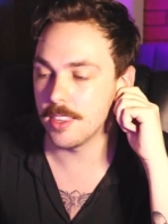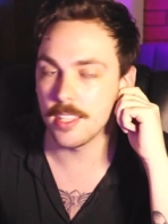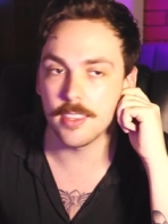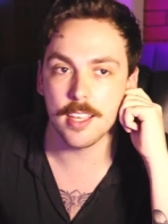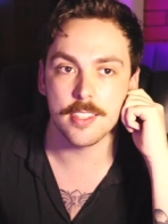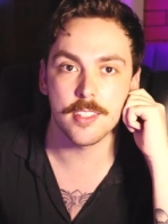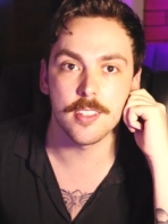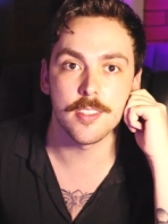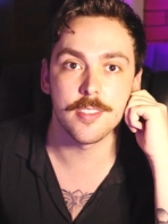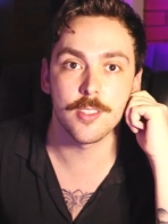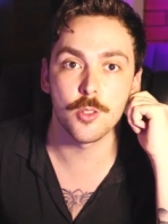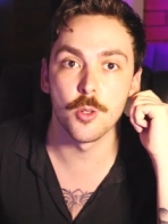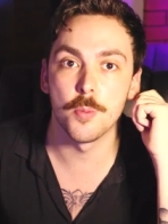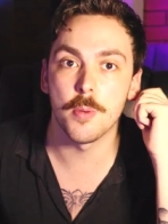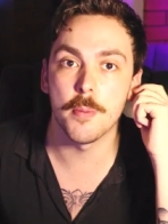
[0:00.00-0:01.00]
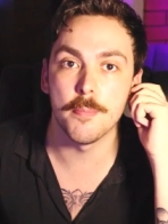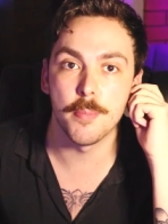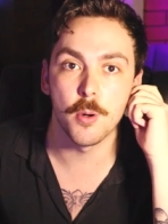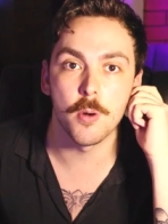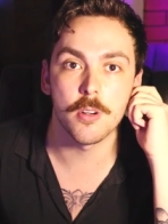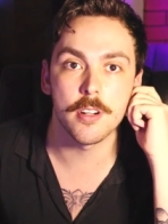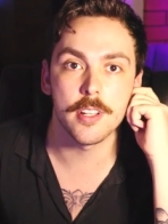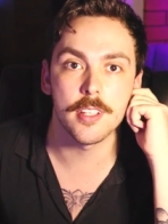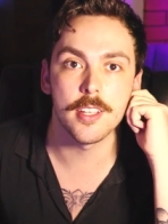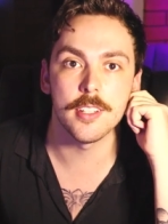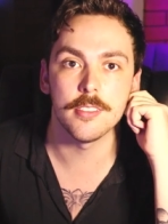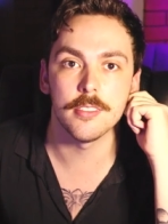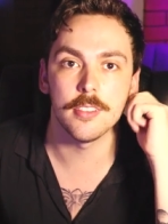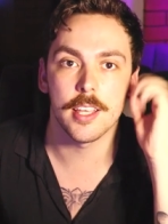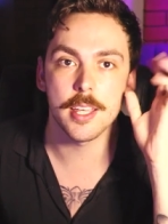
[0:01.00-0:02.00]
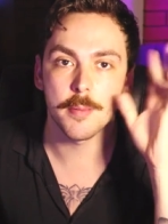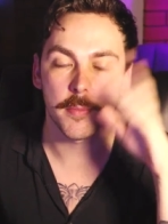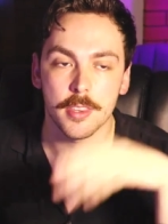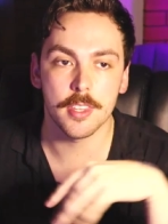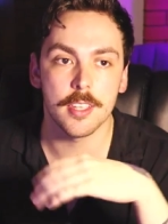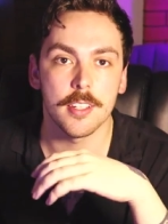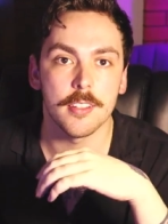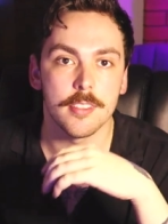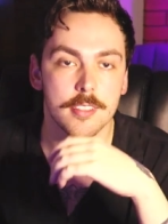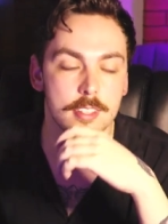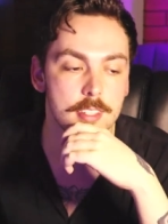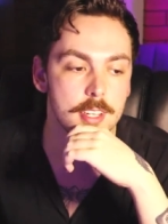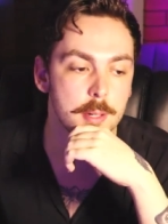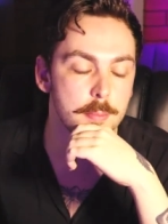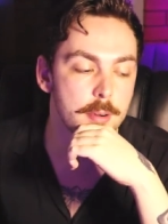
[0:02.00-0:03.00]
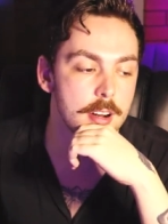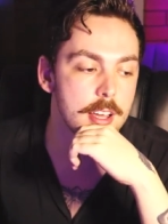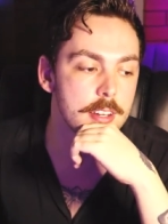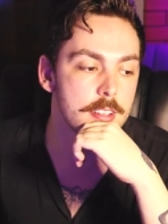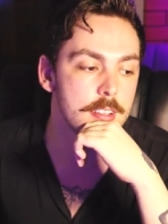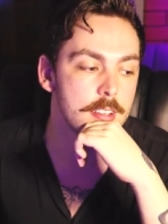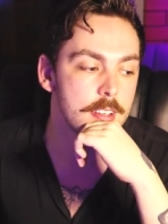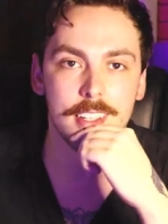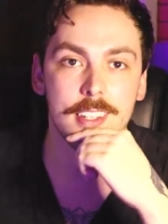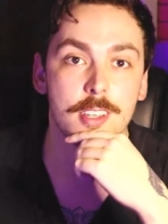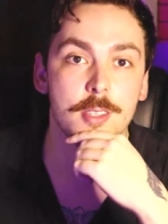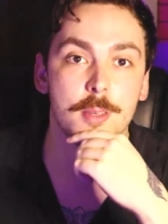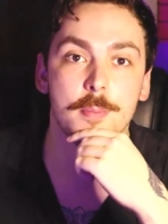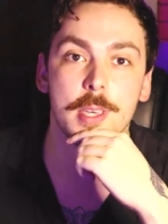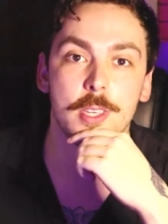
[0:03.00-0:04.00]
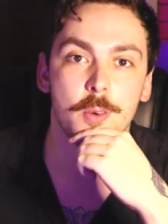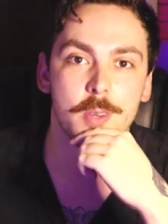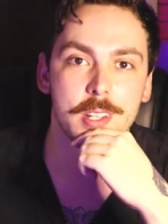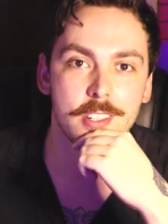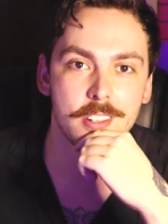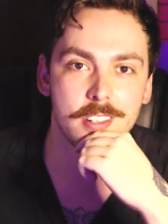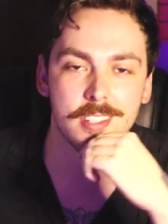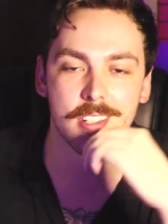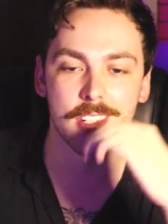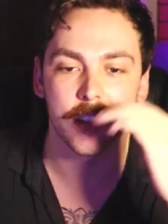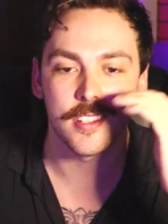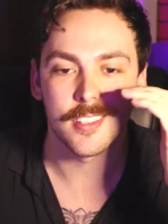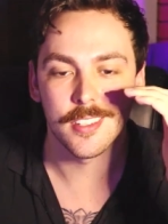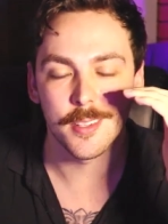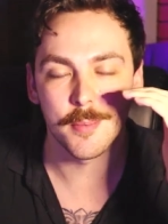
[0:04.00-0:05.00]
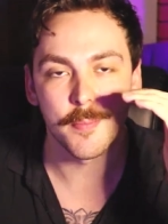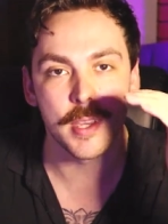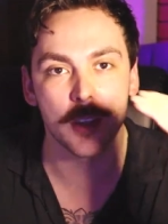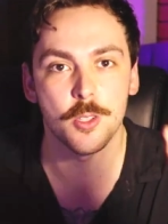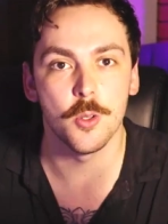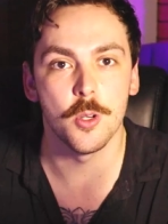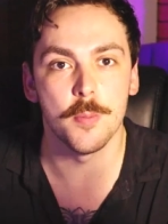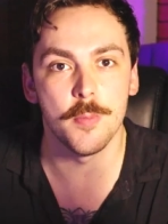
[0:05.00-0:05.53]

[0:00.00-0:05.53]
I think that's a super boring and lame thing to take pride in. It doesn't make you interesting, it makes you